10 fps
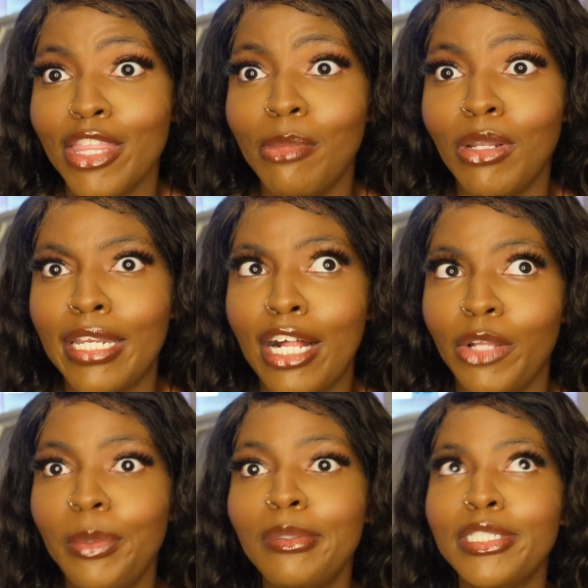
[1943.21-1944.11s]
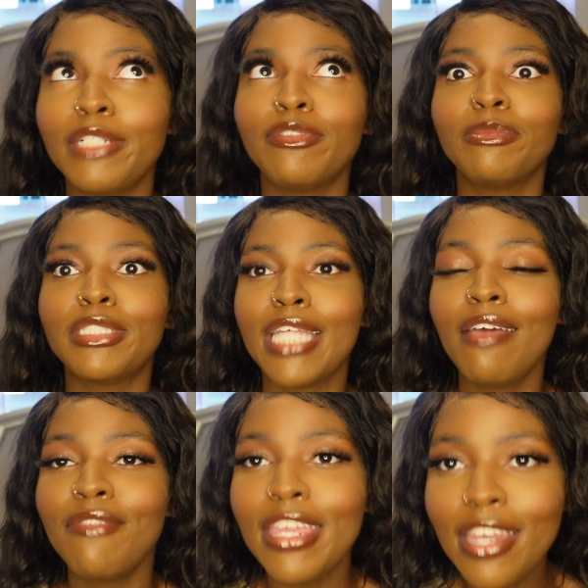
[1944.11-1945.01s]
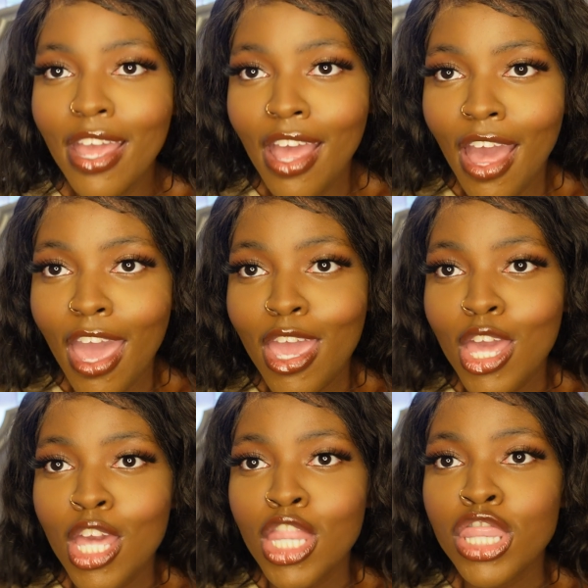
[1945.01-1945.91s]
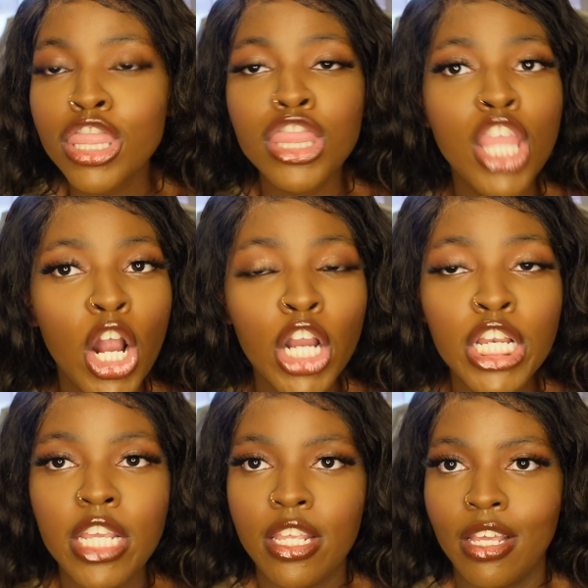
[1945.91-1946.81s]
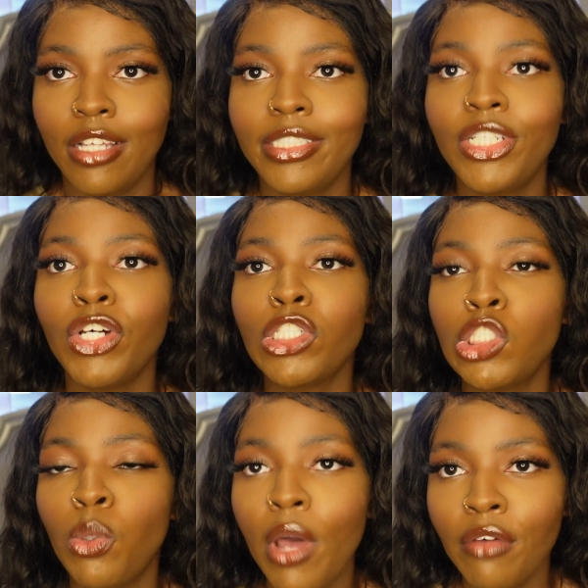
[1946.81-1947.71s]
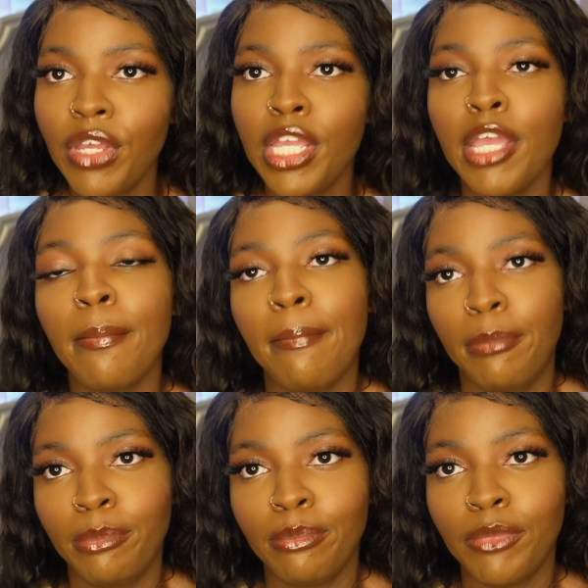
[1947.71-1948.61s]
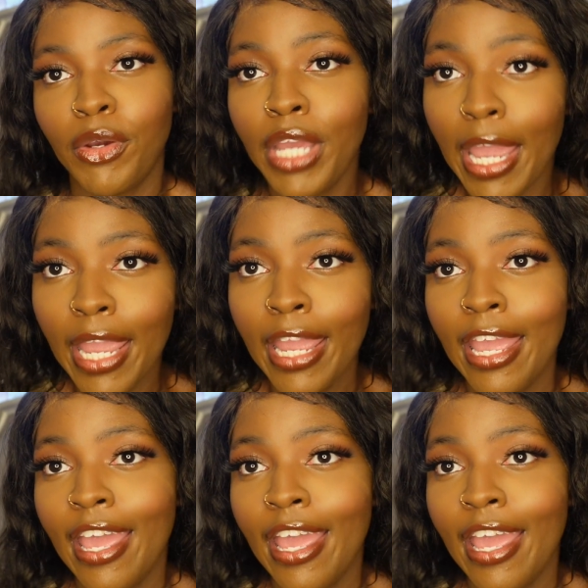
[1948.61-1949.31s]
the bowling alley. We was there from 7:30 until 12 a.m. Okay?